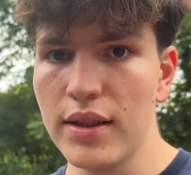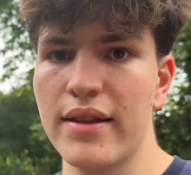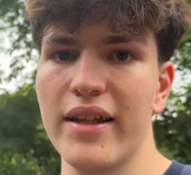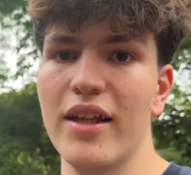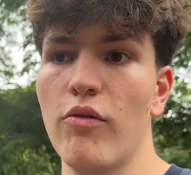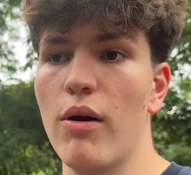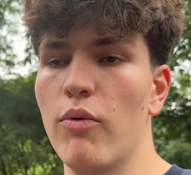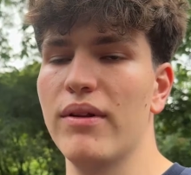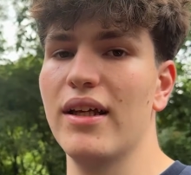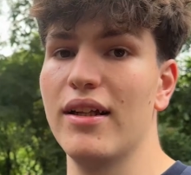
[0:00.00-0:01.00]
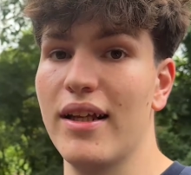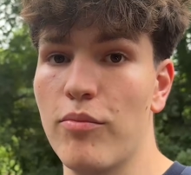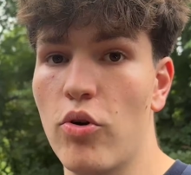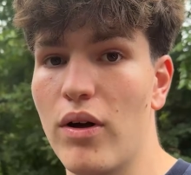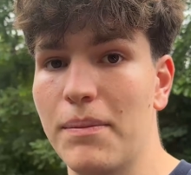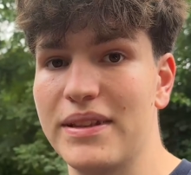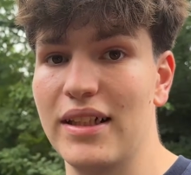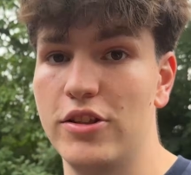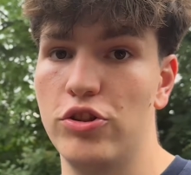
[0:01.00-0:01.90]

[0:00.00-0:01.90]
the demo website